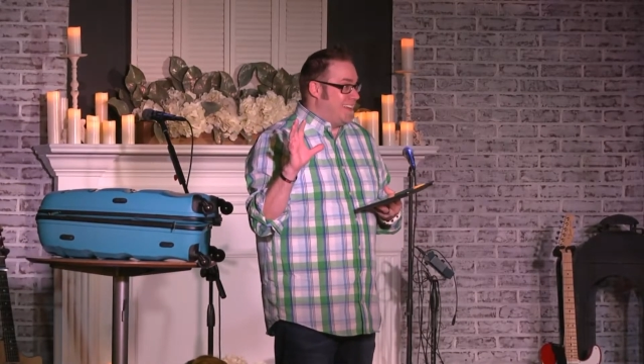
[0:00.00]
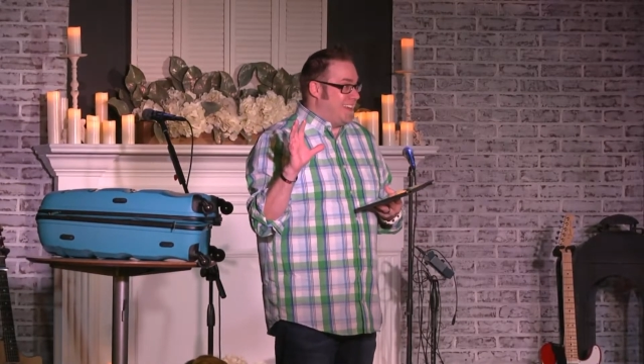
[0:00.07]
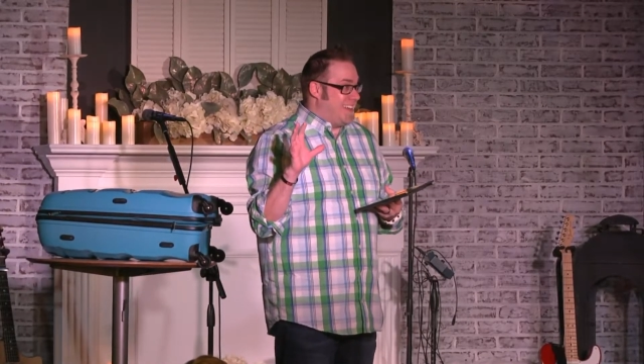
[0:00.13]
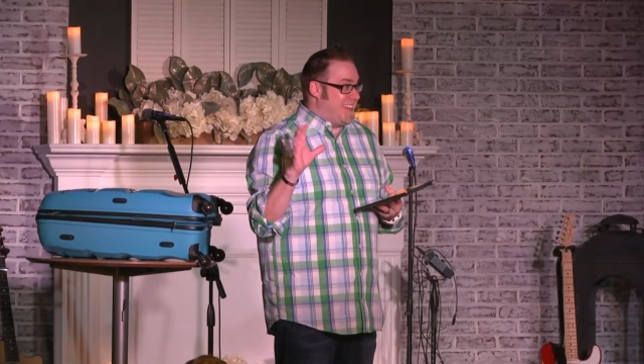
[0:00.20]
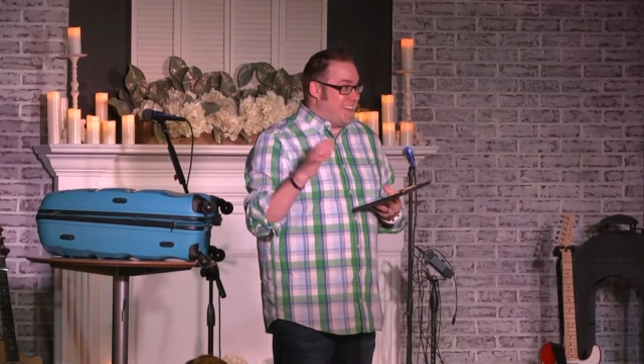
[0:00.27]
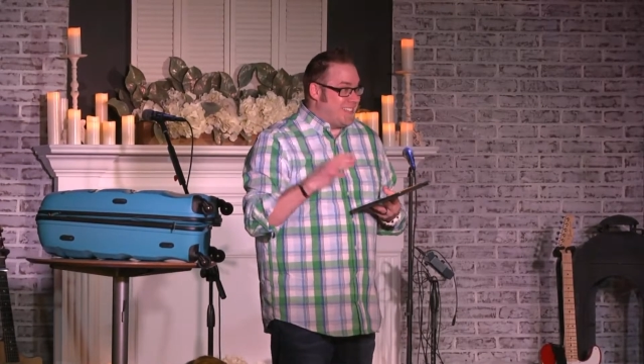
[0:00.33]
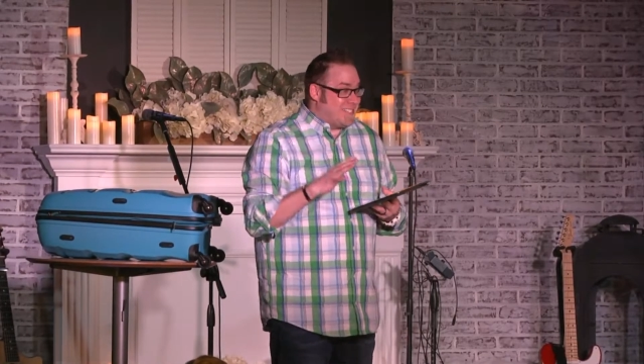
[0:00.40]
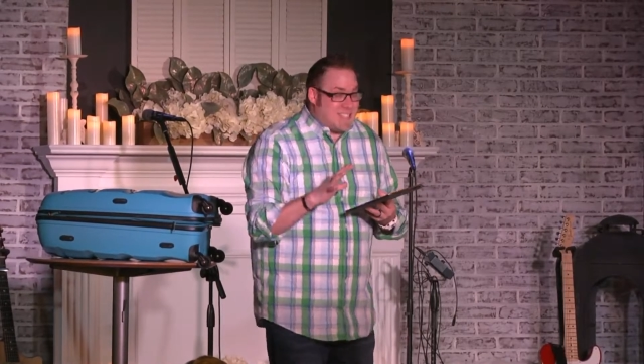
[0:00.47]

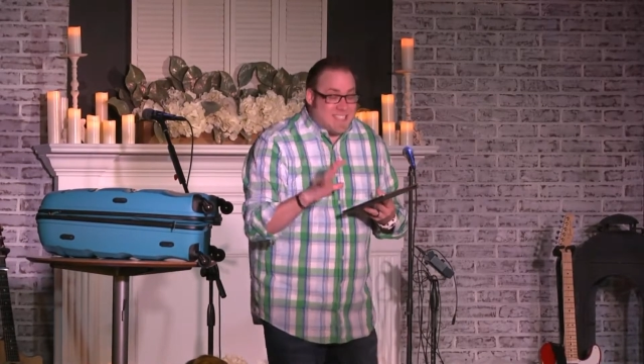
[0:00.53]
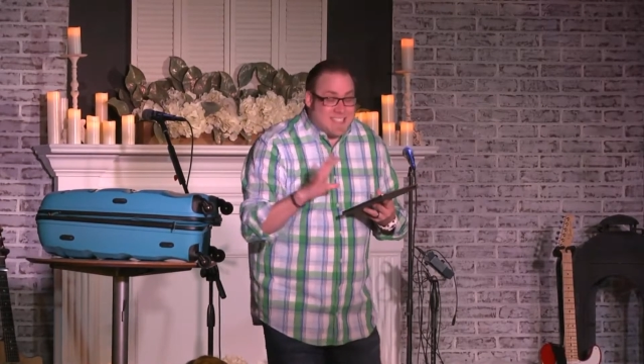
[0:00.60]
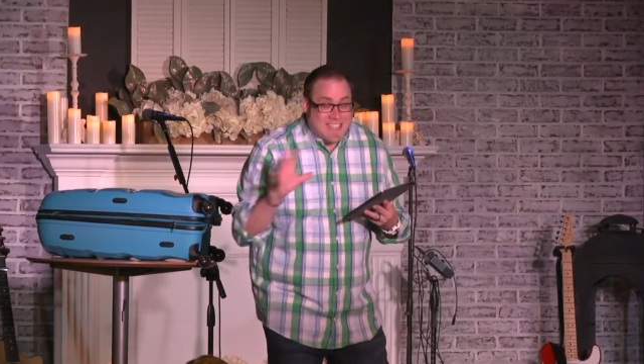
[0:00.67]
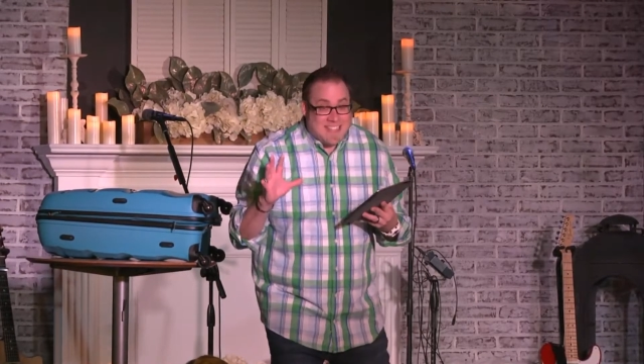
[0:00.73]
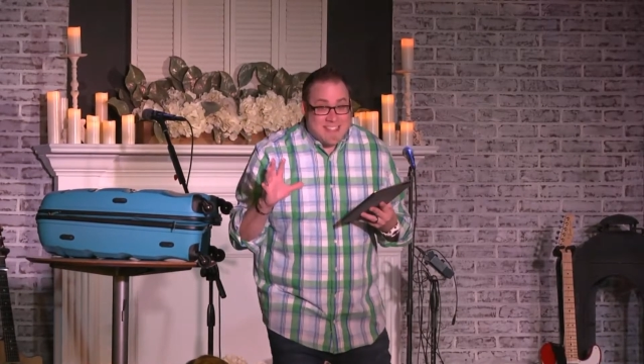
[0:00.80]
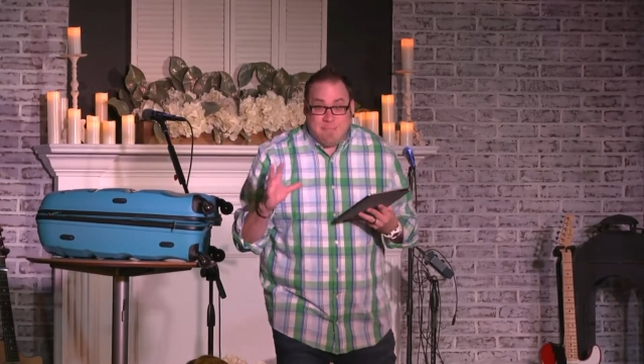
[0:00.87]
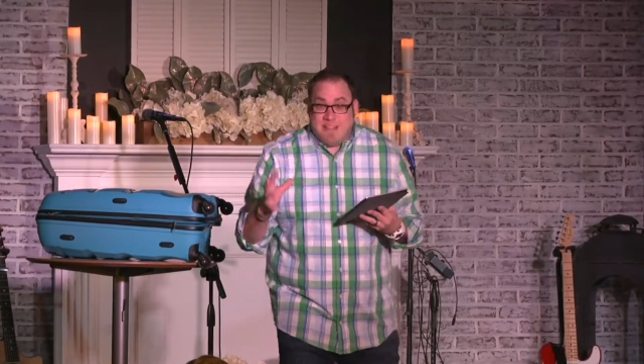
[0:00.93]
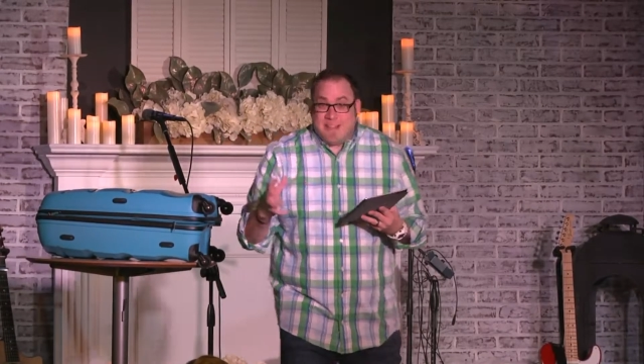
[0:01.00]
And she's
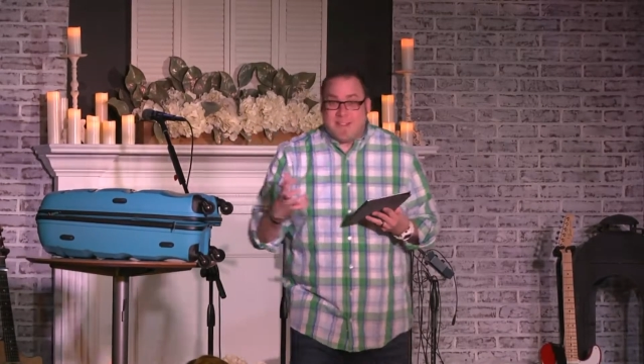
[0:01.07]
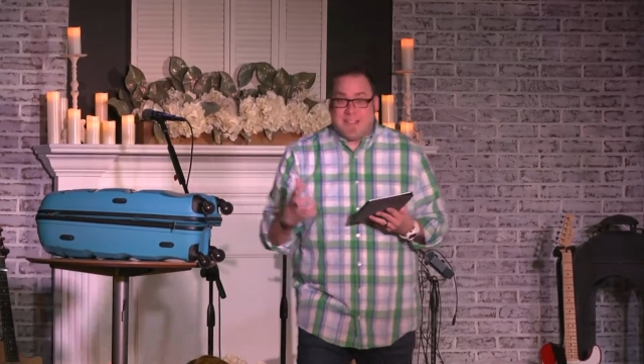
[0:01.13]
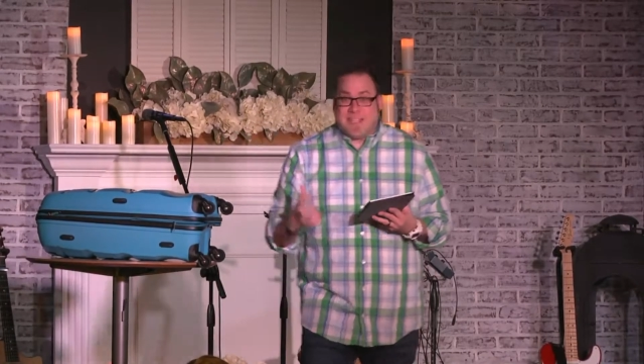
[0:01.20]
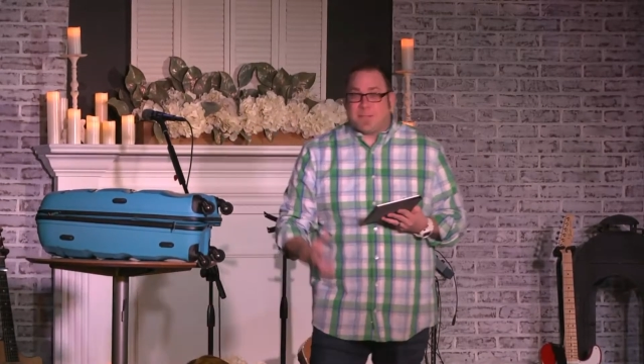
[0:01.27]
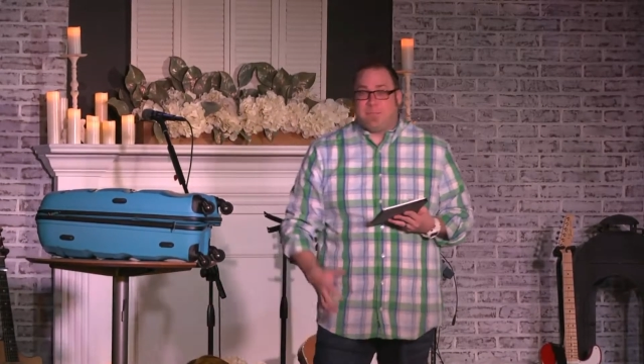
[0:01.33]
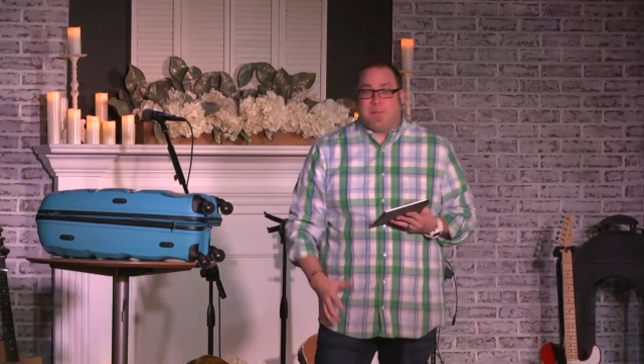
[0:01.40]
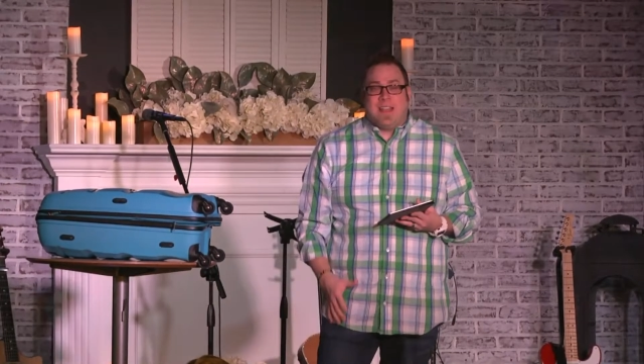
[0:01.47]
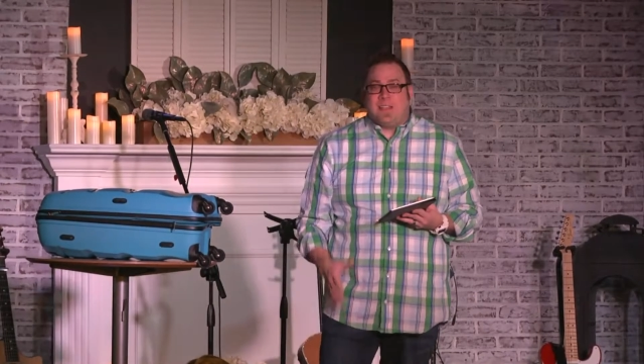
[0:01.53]
in the middle of
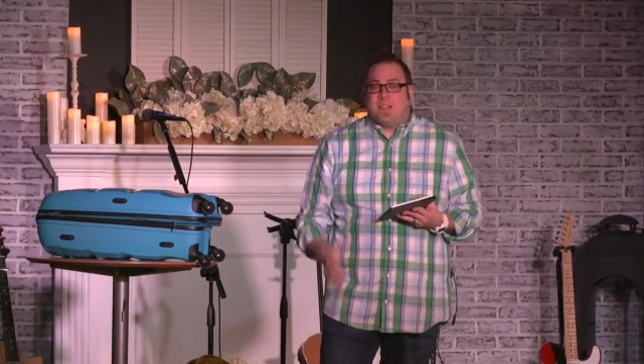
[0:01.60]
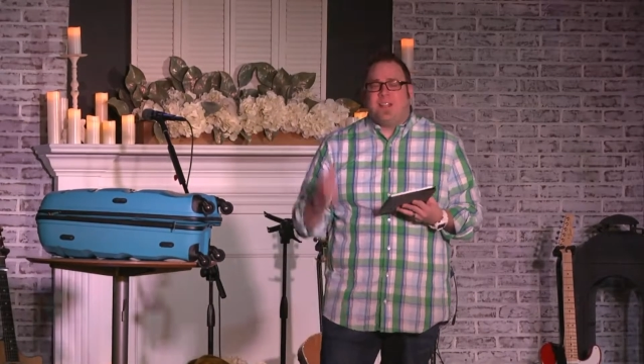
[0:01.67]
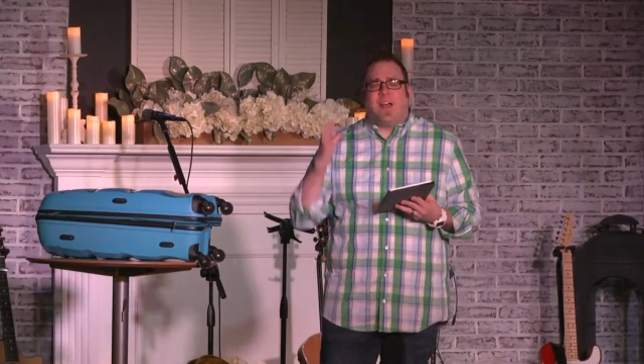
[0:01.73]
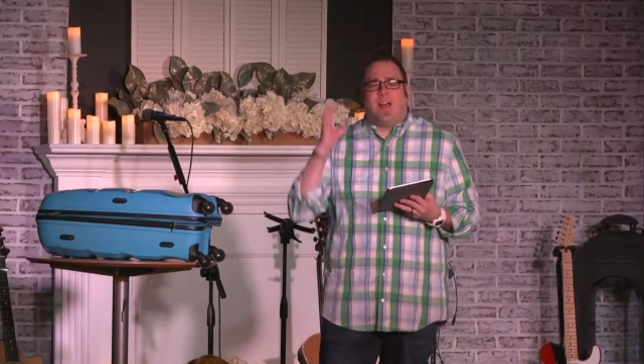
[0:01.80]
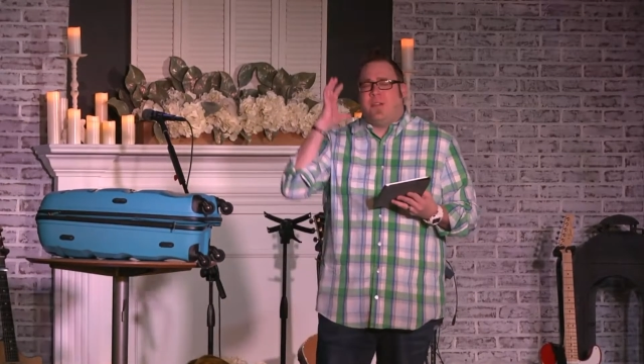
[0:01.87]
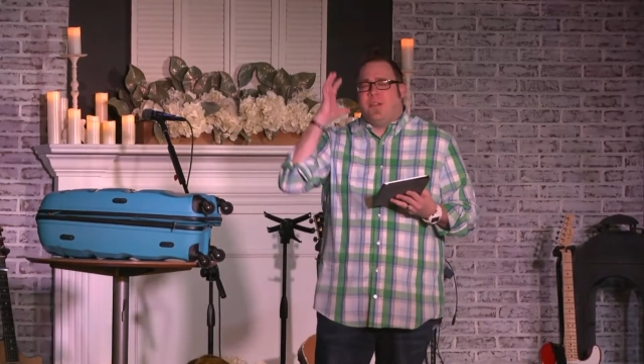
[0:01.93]
this place. She's like, oh,